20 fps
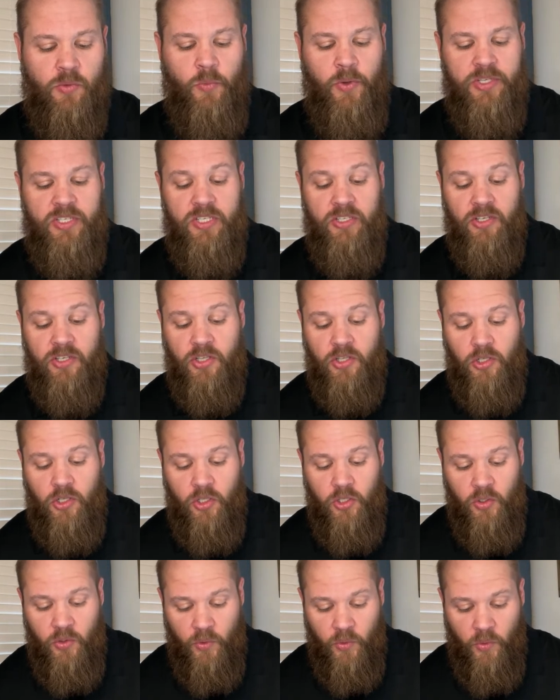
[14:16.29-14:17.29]
which
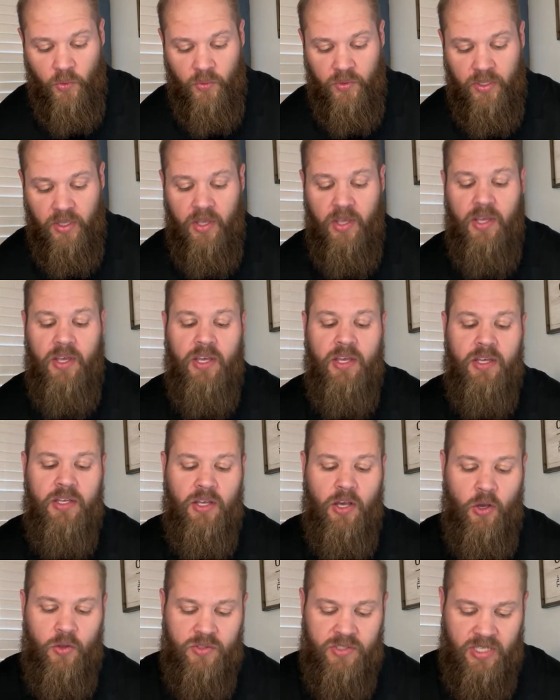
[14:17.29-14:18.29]
include
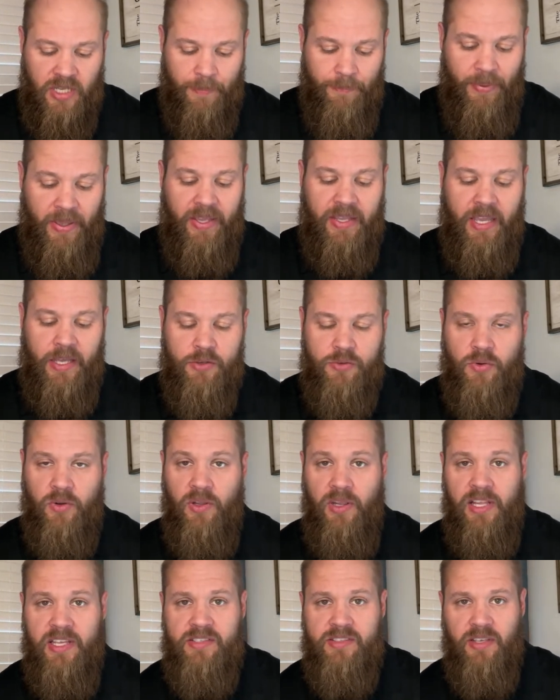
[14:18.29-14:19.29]
Ozempic and
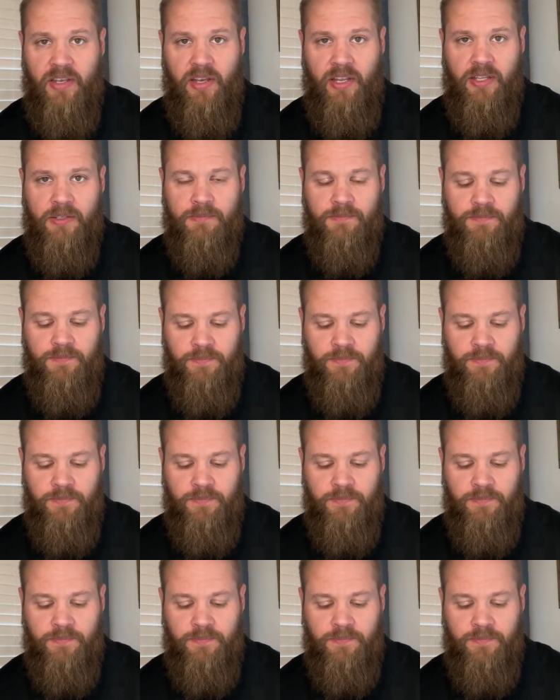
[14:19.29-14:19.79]
Trulicity.